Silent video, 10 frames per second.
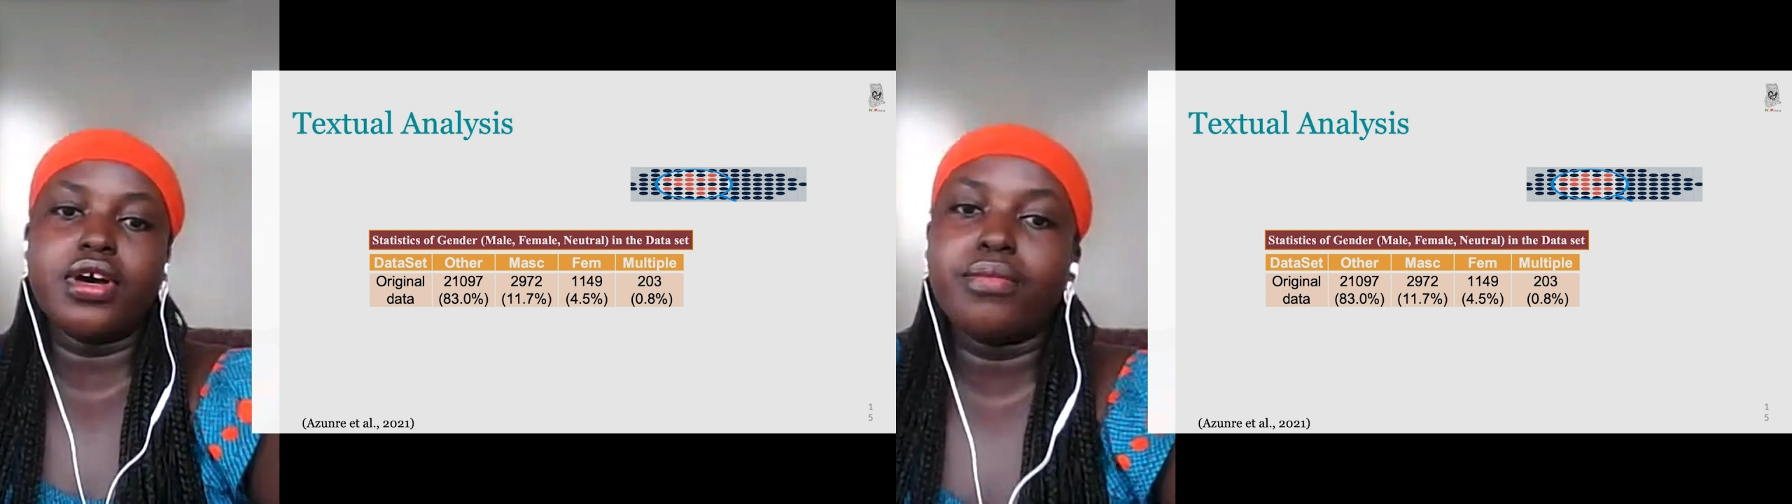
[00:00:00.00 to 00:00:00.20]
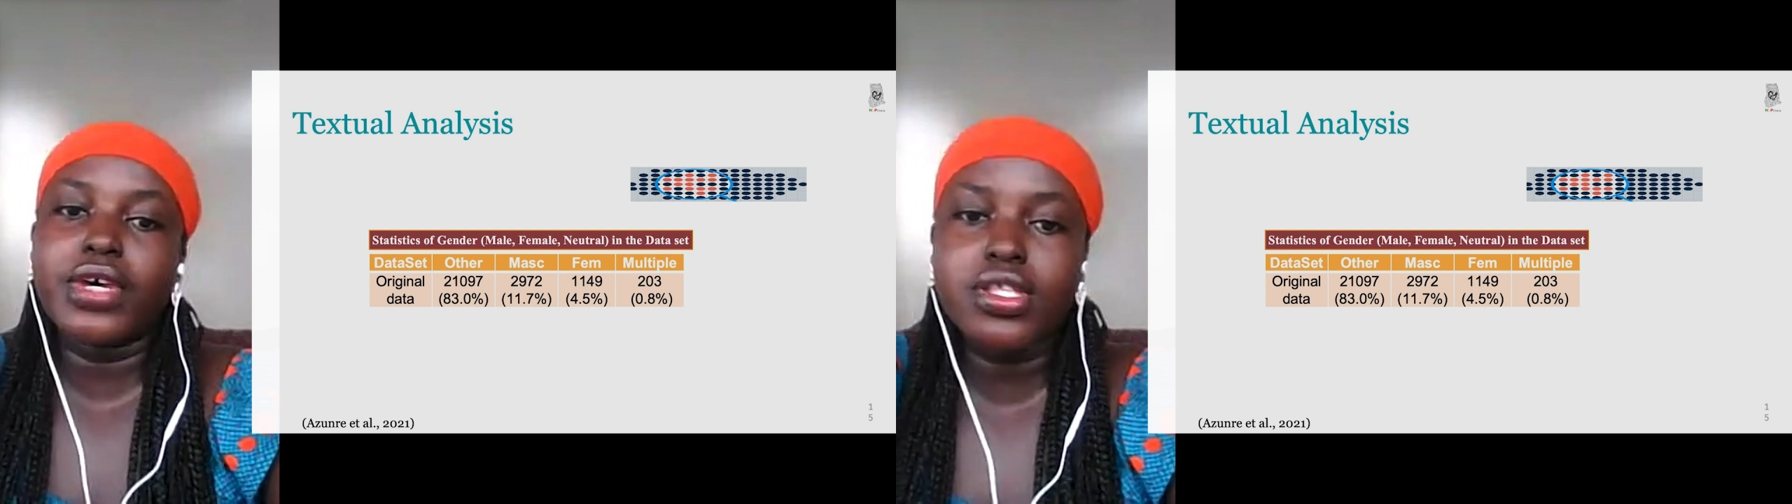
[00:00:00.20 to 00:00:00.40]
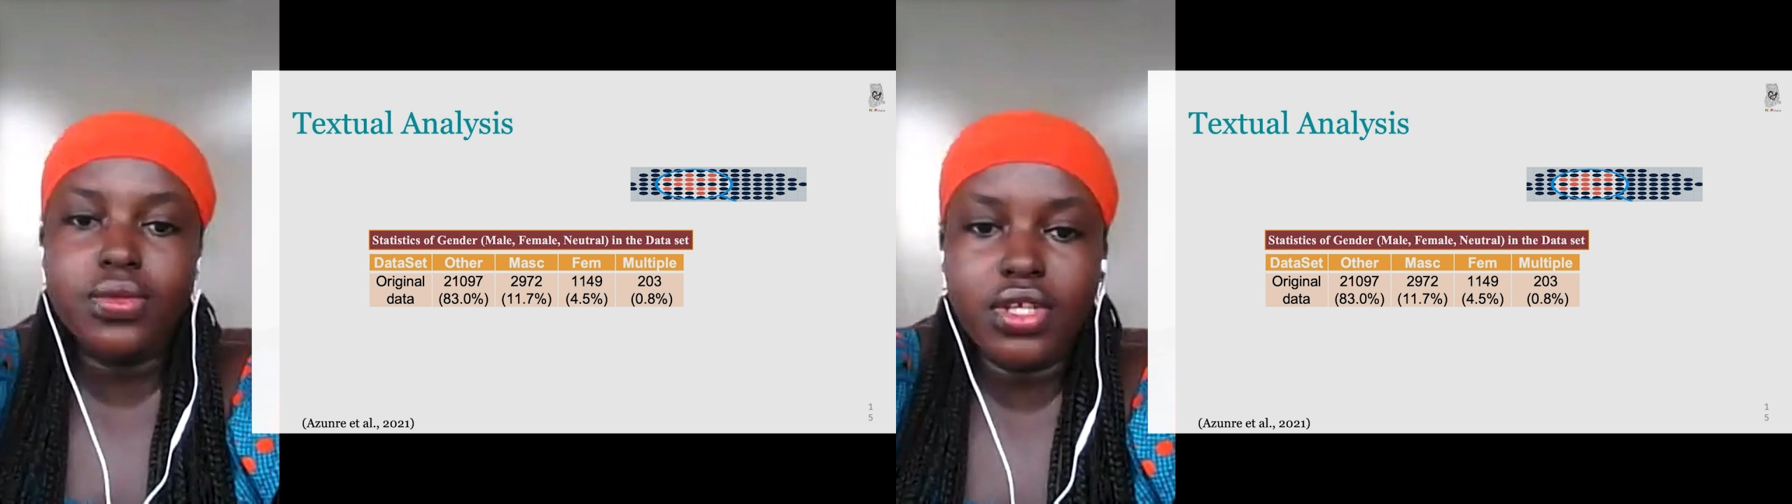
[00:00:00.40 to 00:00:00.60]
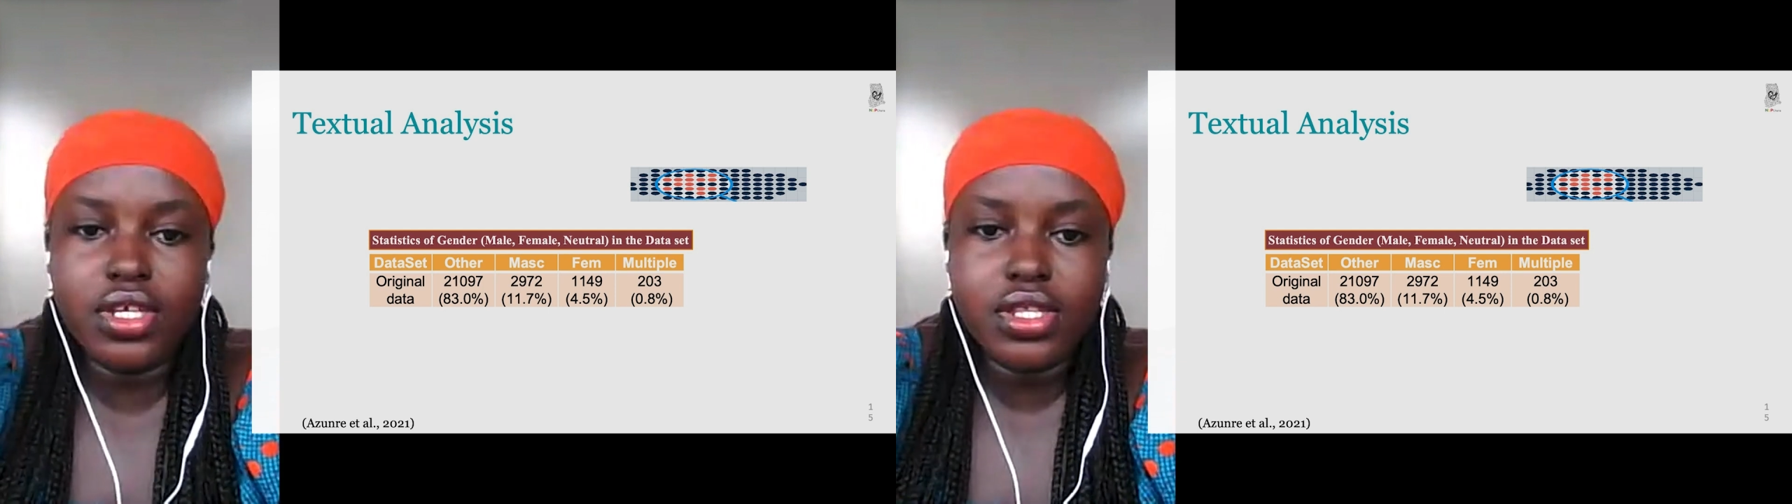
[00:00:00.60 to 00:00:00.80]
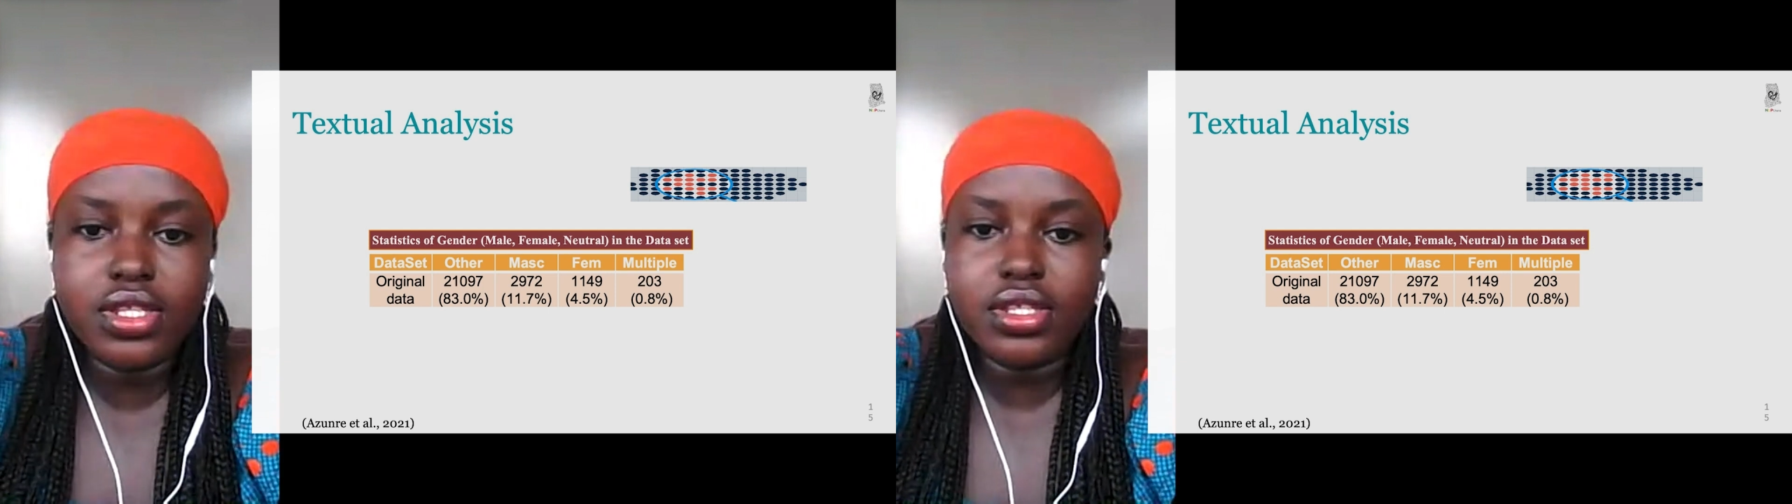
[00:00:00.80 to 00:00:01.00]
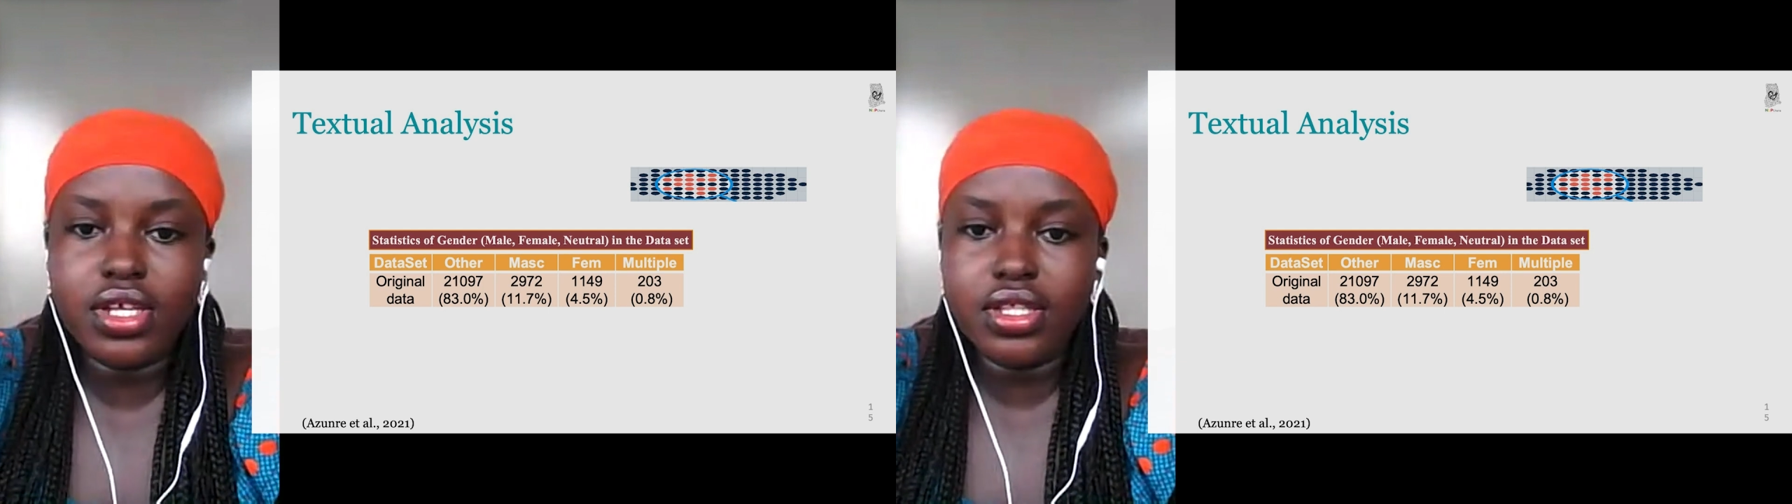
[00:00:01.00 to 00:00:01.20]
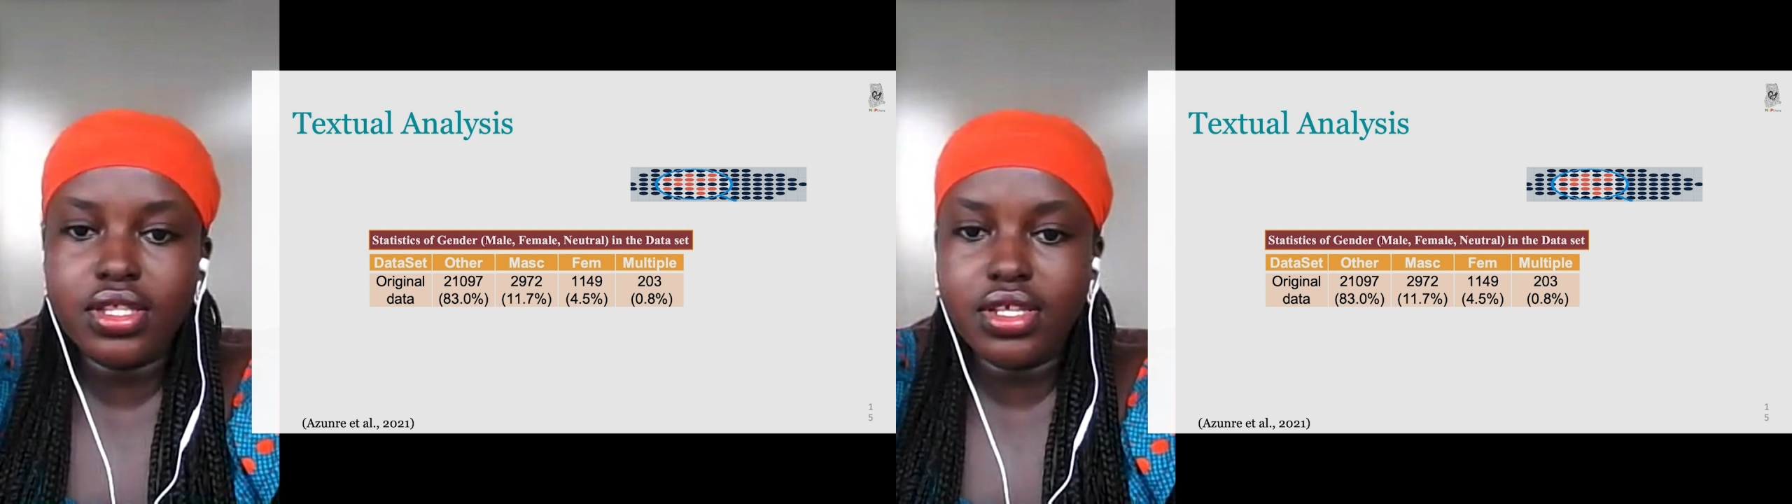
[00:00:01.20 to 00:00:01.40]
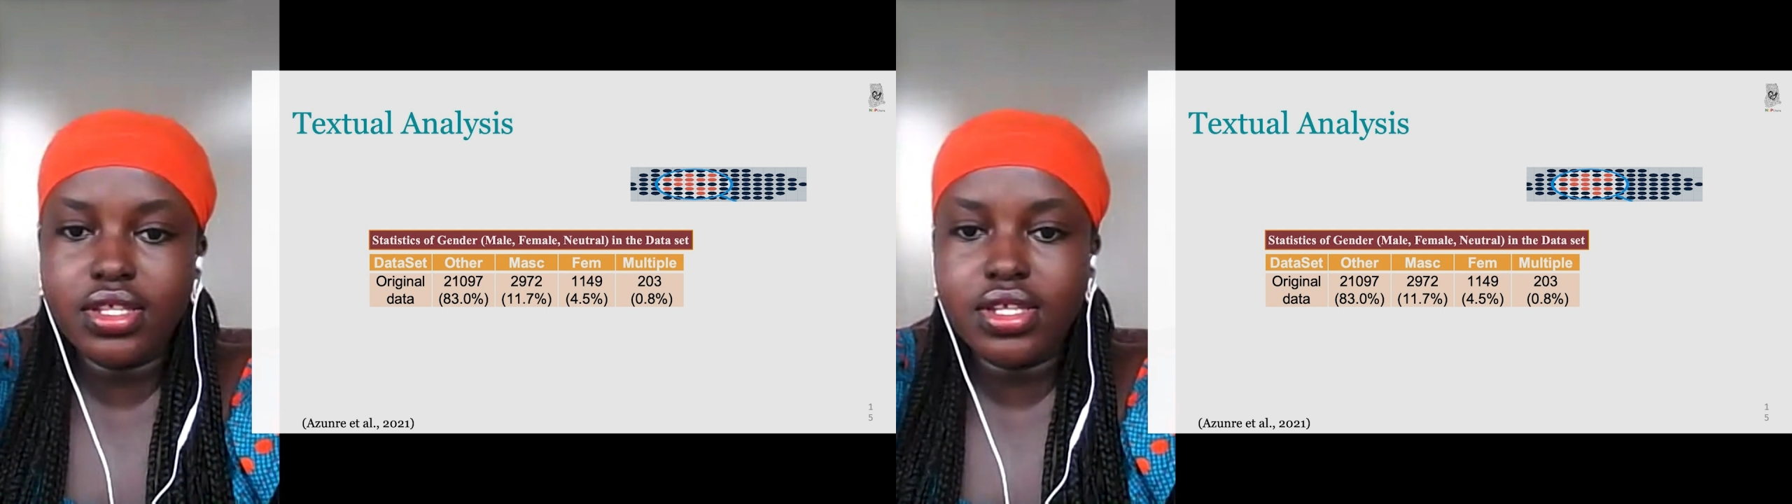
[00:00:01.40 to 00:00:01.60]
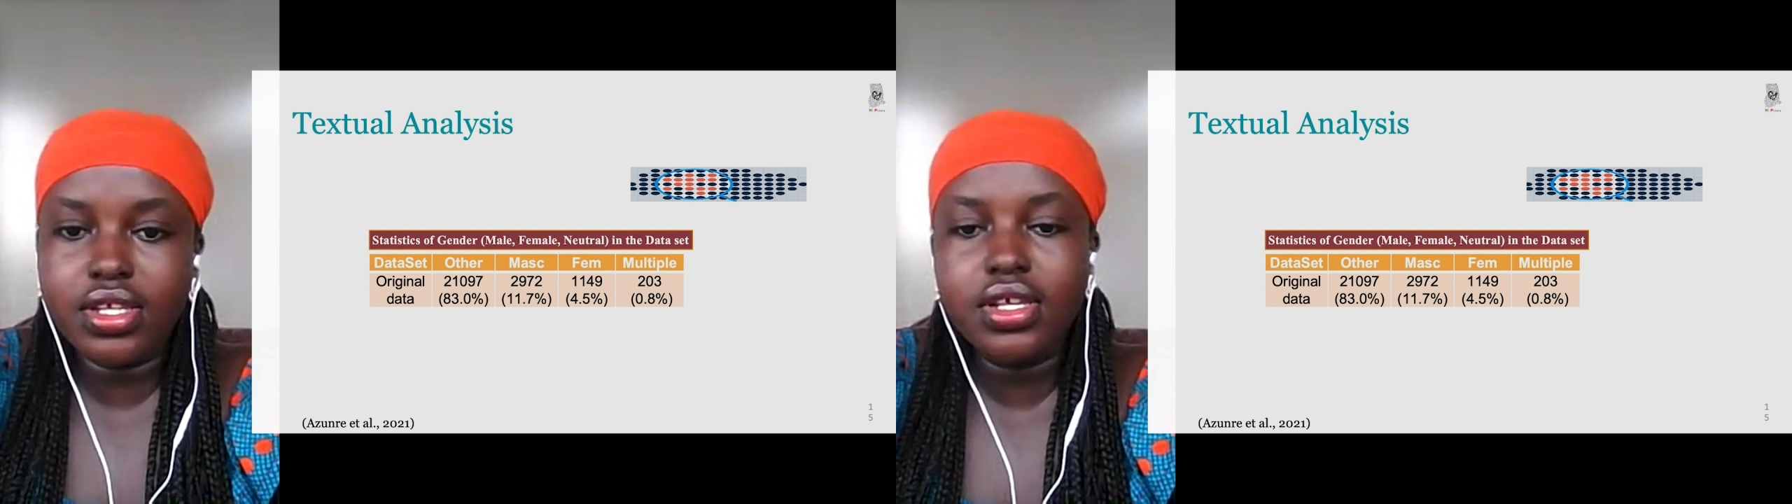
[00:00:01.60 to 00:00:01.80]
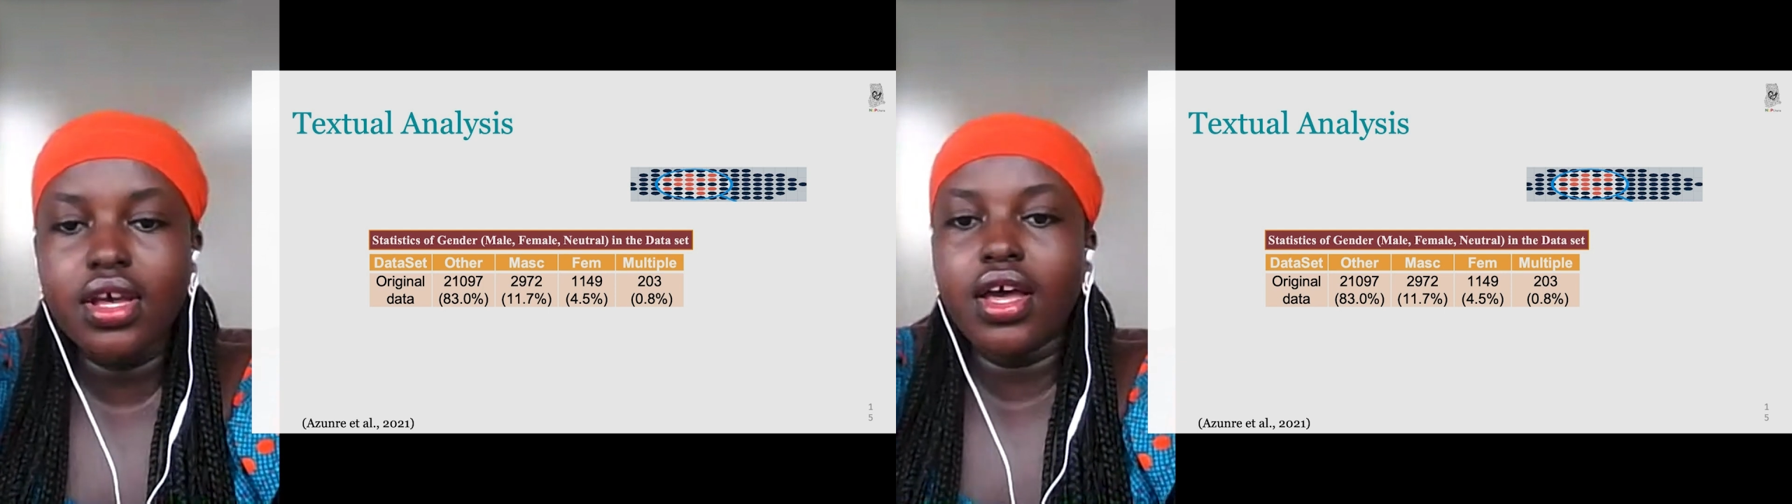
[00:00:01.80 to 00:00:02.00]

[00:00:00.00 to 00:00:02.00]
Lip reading: masculine sentences,